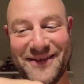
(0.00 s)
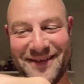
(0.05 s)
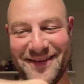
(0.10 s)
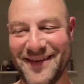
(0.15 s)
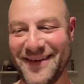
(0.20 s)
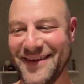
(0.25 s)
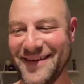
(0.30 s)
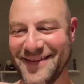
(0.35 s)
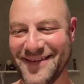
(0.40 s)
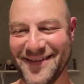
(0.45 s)

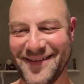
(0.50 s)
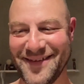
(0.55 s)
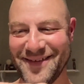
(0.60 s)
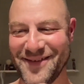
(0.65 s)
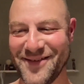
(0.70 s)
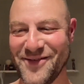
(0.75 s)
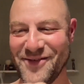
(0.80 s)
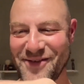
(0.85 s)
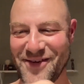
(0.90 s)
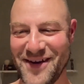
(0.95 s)
Jesus
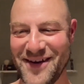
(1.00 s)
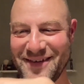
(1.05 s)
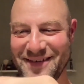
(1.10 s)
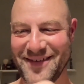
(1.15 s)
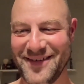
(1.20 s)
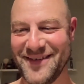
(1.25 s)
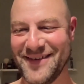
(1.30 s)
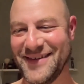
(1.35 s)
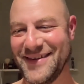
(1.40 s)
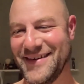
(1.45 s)

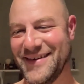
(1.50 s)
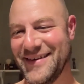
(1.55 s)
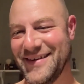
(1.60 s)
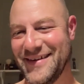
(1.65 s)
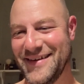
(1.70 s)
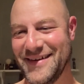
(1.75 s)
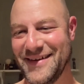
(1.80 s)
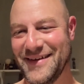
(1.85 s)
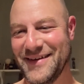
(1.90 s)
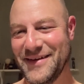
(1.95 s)
Christ.
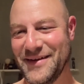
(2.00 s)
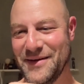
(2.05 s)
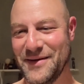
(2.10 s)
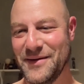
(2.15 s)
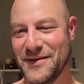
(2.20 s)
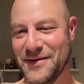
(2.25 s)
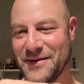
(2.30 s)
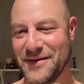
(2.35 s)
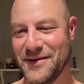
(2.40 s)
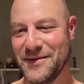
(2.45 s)

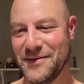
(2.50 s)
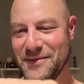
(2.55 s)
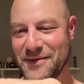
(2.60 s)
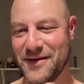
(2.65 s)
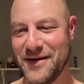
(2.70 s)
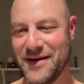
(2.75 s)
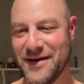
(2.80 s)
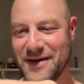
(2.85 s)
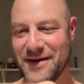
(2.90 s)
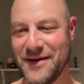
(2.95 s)

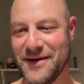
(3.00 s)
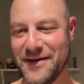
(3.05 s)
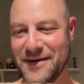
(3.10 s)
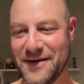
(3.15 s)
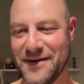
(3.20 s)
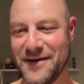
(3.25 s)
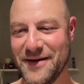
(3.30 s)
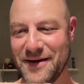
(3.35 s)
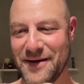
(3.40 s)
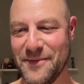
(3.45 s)
Uh,
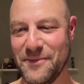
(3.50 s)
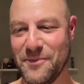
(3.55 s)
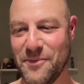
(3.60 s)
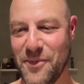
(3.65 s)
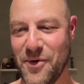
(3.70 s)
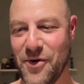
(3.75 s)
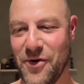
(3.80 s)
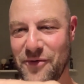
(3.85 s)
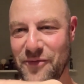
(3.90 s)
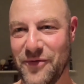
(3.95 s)
I
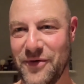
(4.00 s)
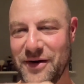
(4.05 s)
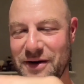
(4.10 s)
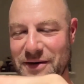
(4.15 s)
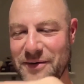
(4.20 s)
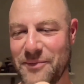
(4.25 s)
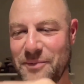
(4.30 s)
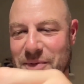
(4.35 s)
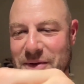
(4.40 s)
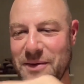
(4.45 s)
marvel
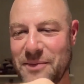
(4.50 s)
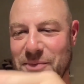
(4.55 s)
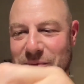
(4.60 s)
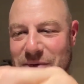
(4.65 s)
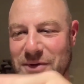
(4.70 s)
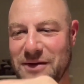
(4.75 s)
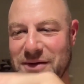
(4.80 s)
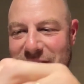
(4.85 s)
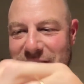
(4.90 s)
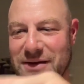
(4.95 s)
at
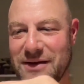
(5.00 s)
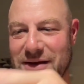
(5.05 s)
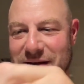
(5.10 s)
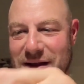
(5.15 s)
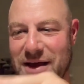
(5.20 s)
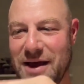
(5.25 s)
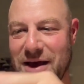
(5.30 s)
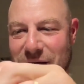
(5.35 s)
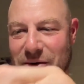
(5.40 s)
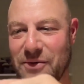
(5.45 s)
people and
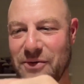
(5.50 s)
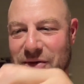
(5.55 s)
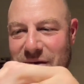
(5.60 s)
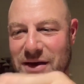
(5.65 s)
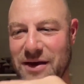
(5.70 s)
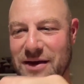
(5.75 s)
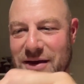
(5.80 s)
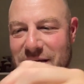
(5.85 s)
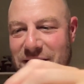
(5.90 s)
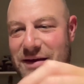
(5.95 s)
how
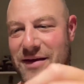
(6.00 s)
they